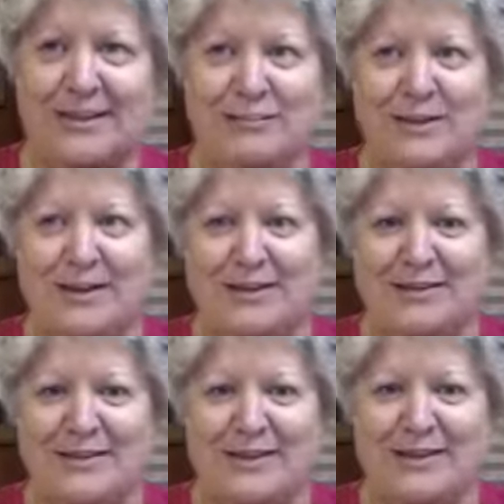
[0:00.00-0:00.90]

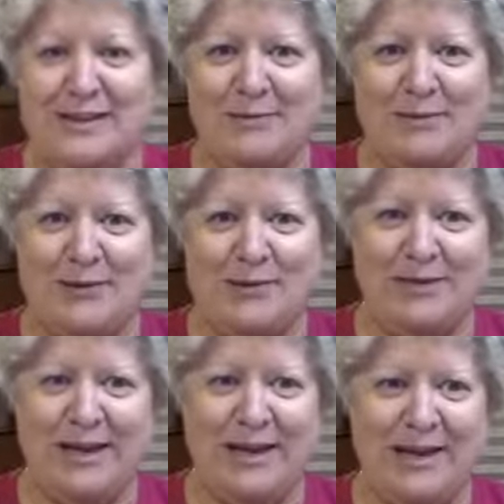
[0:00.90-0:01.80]
because I ended up calling
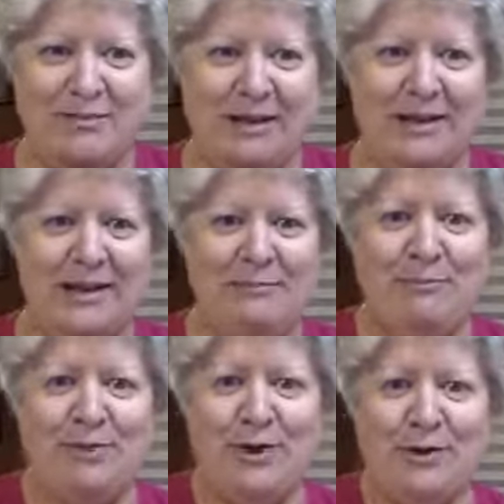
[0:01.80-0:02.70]
my accountability
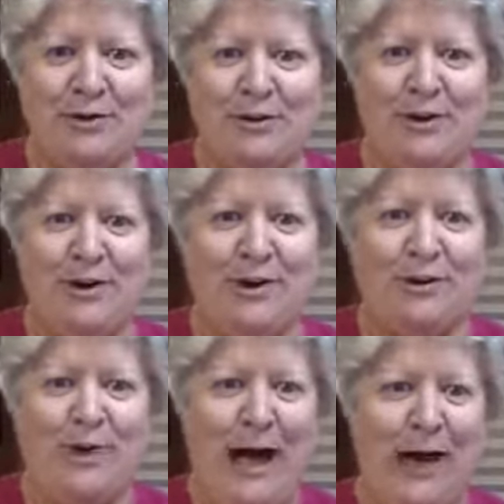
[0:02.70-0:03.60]
partner a
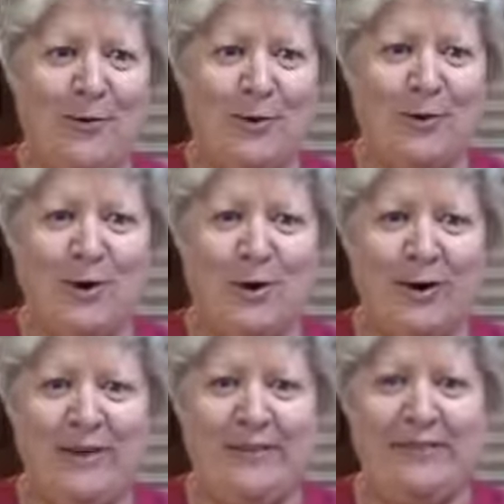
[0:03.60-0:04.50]
whole hour
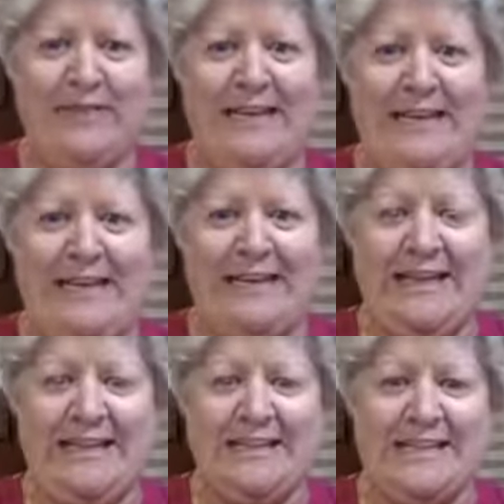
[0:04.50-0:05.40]
earlier, forgetting
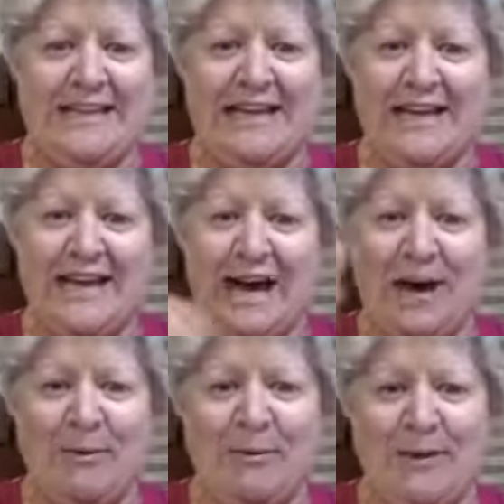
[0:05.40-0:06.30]
that
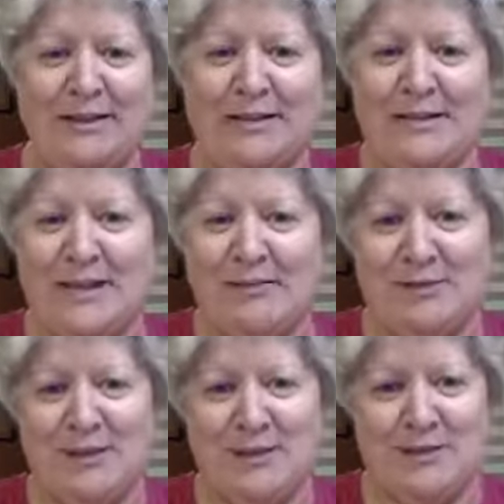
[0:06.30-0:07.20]
I'm on Mountain Time
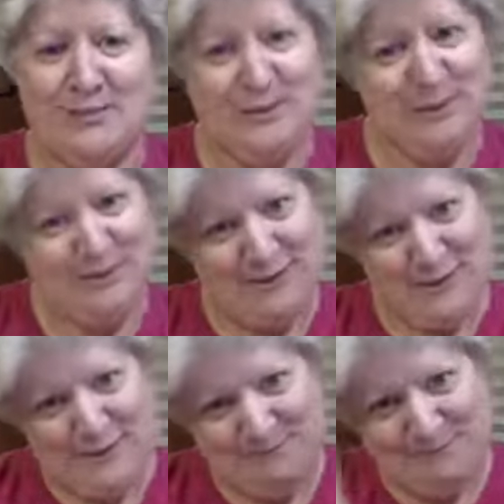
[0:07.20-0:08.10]
and she's on Pacific
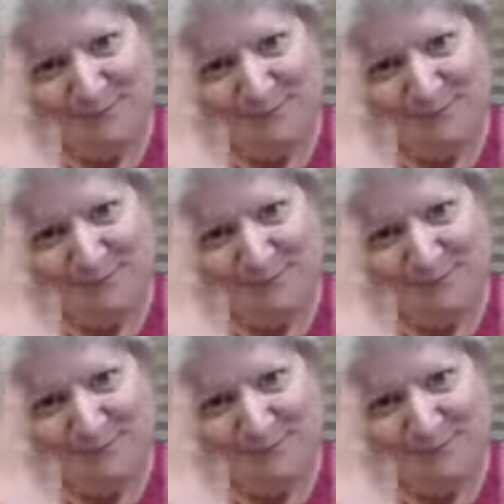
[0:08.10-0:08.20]
Time.